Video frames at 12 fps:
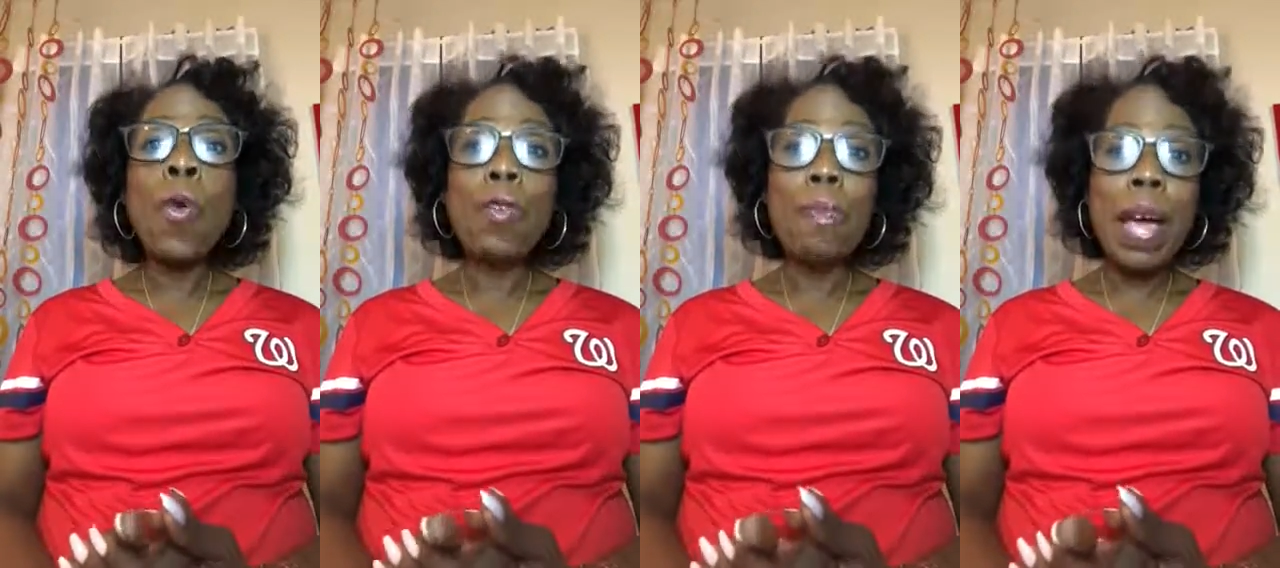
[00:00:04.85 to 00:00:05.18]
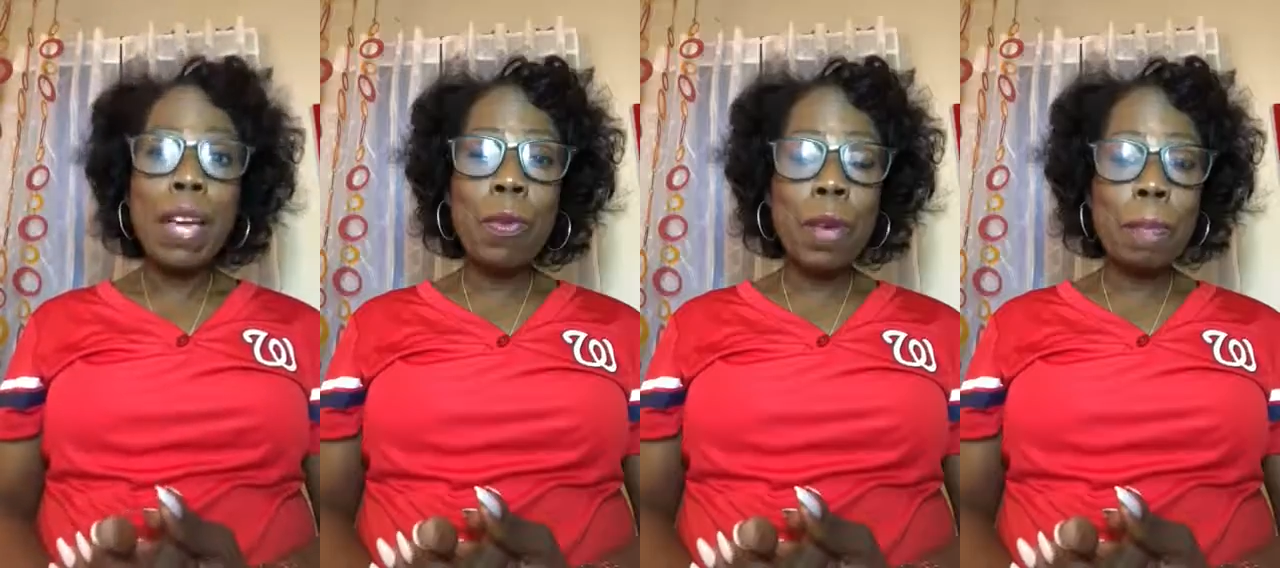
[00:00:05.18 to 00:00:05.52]
with
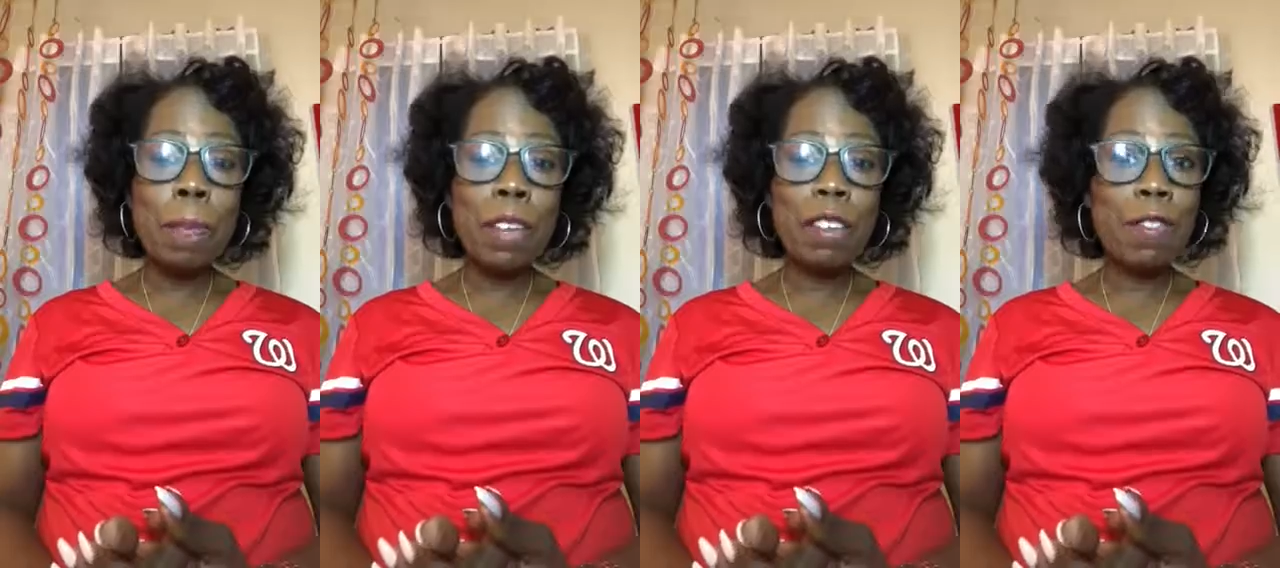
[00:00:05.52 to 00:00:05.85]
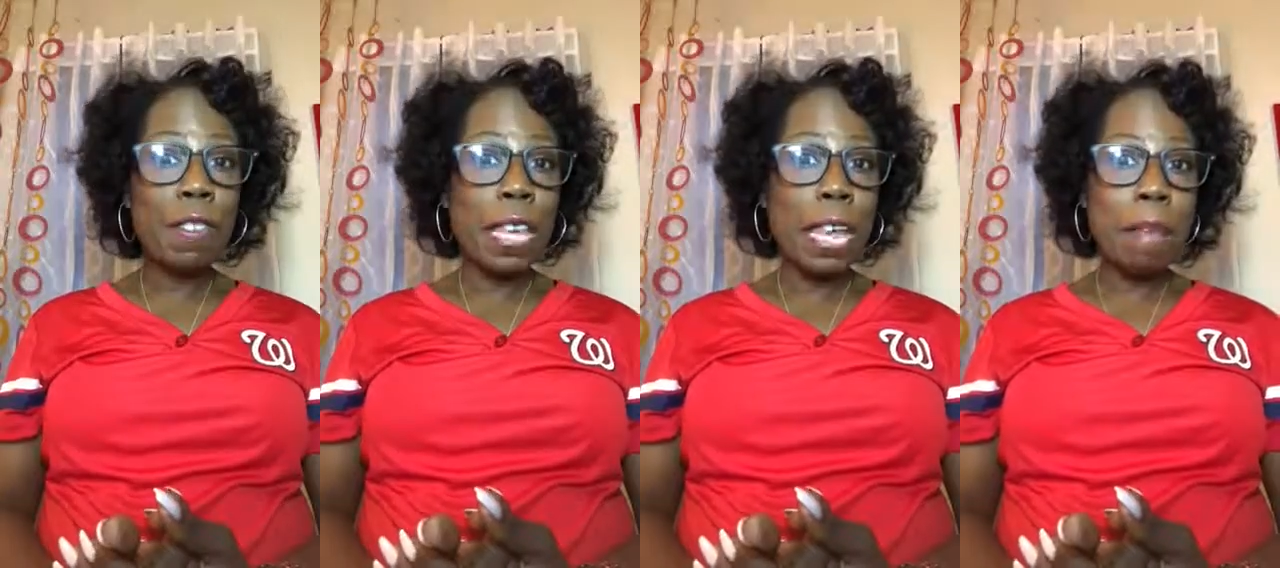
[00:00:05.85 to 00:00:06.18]
my quick picks
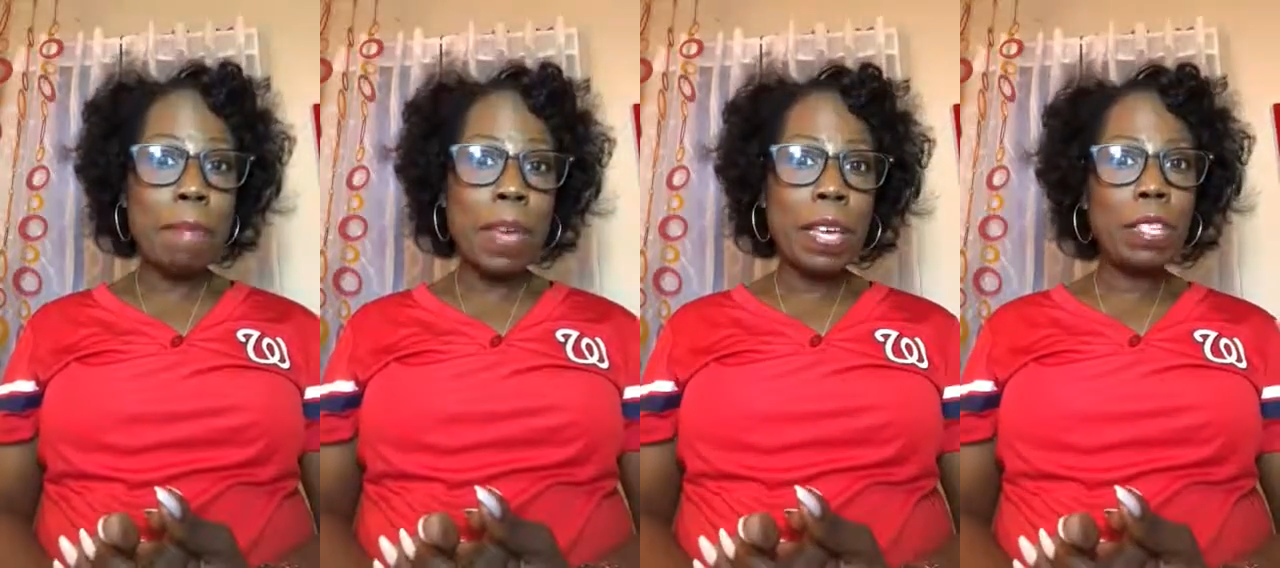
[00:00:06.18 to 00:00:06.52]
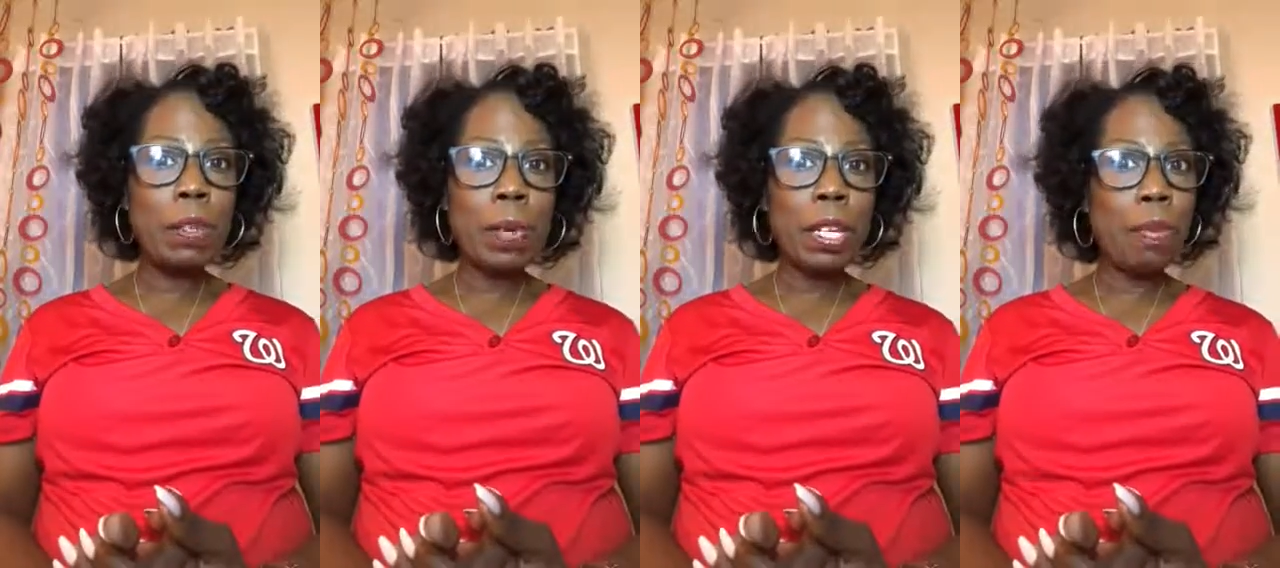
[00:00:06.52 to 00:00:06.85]
for the
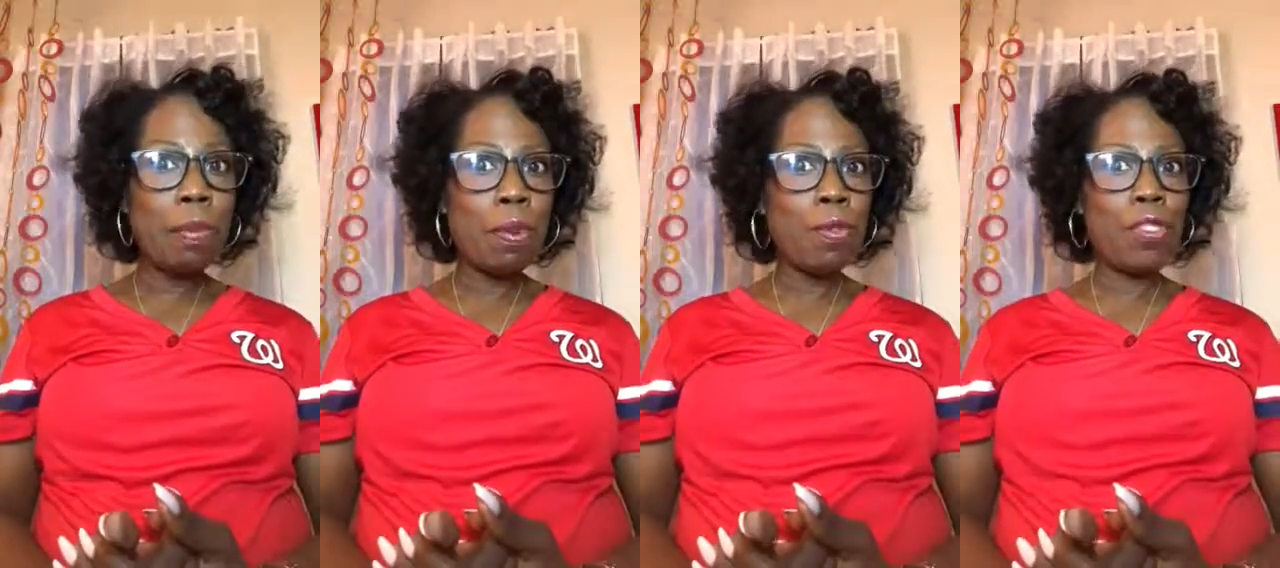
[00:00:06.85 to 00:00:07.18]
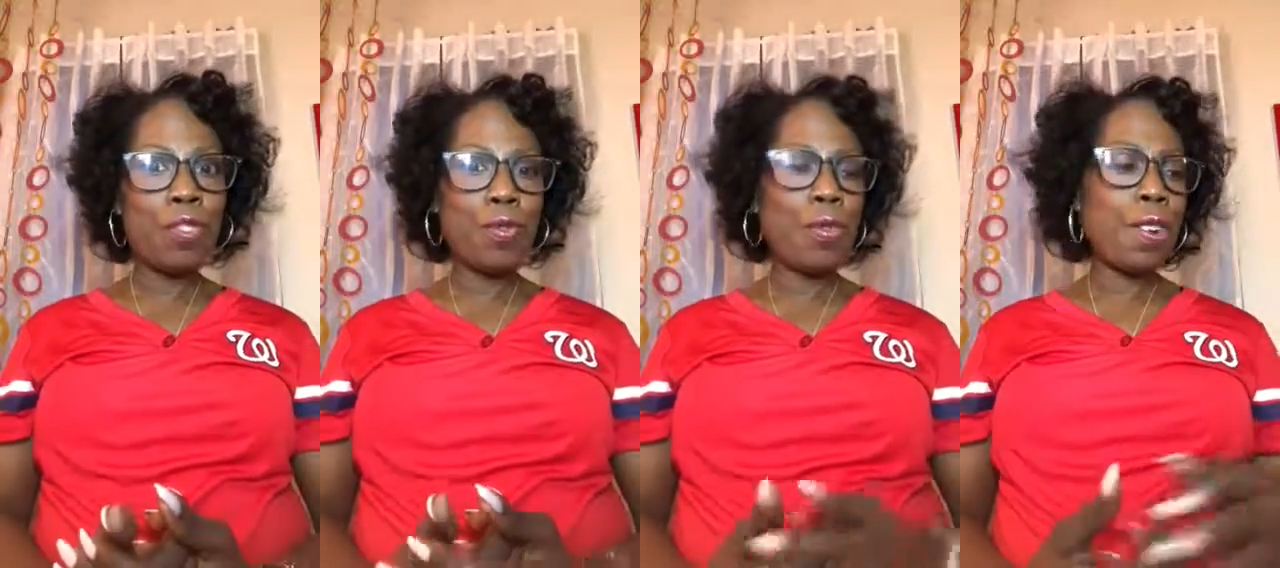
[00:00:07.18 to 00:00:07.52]
Campaign 20
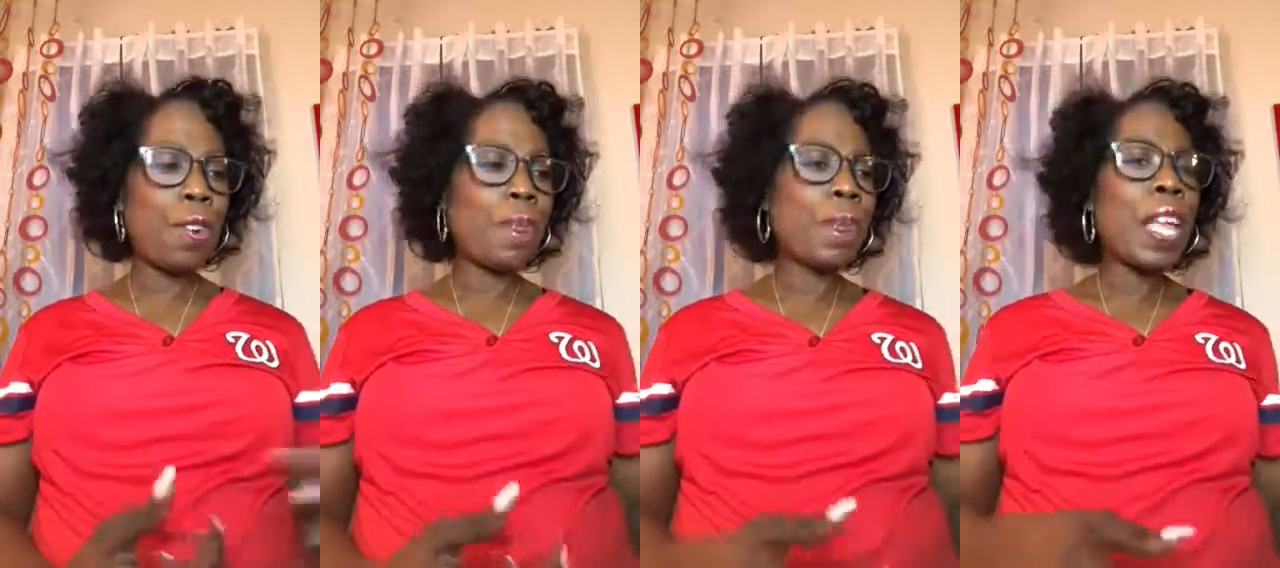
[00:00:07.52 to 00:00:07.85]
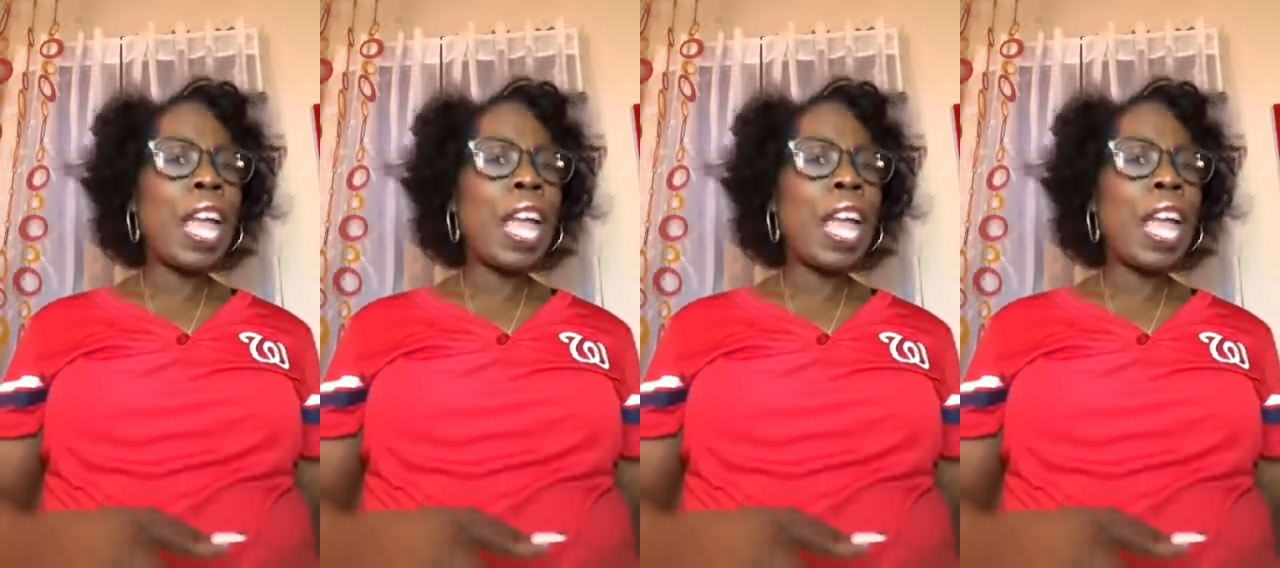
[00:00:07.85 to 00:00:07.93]
brochure.